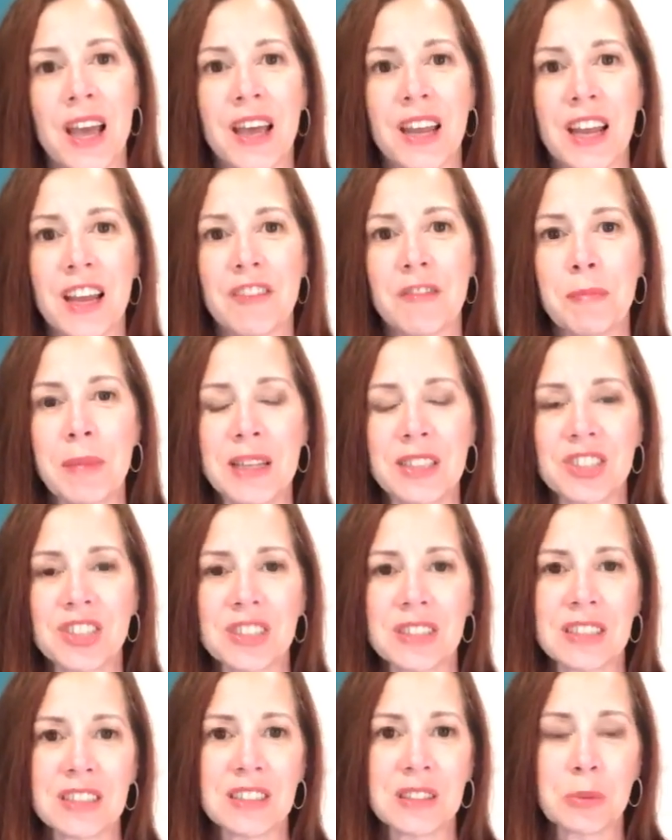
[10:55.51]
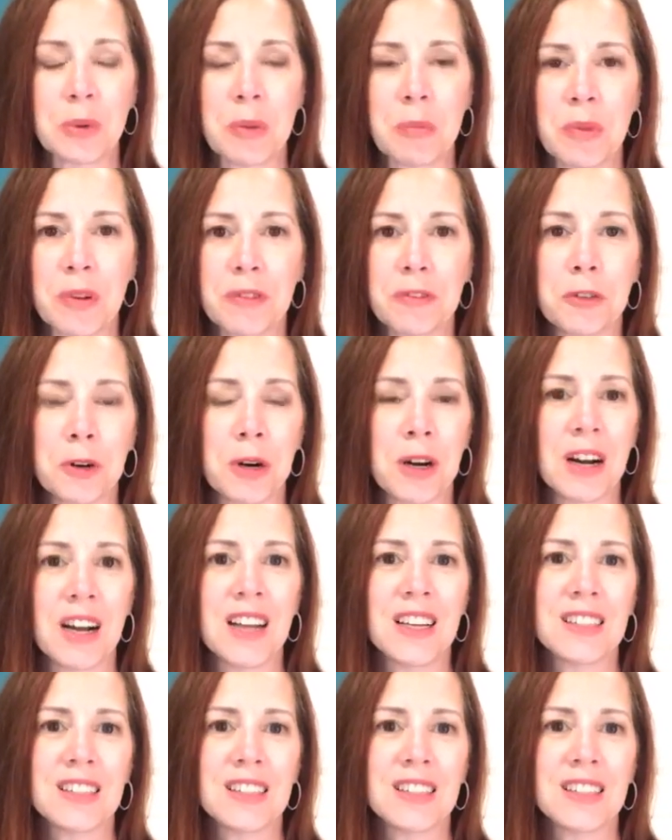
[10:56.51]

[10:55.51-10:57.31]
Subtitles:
And I've mentioned this one before.